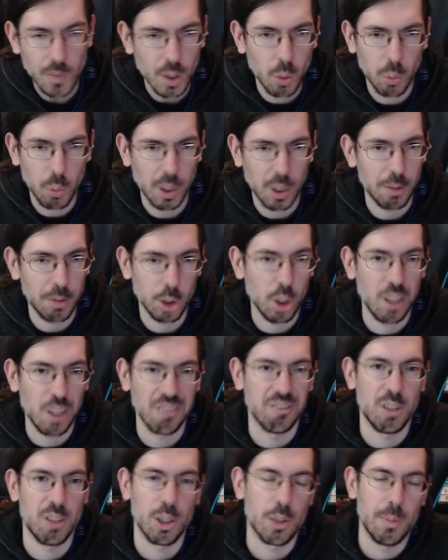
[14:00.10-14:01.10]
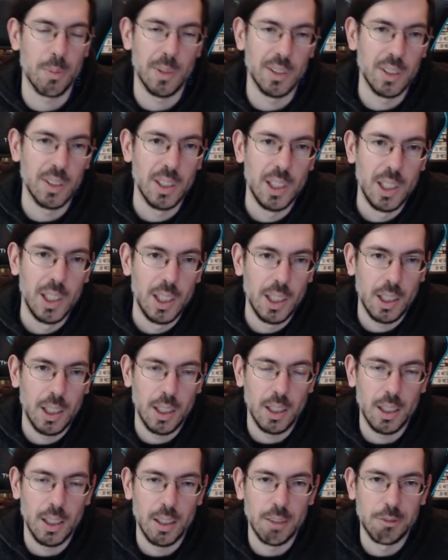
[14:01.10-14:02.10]
law enforcement
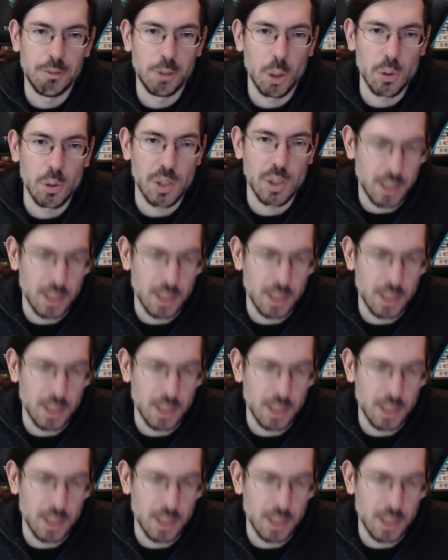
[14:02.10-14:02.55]
throws at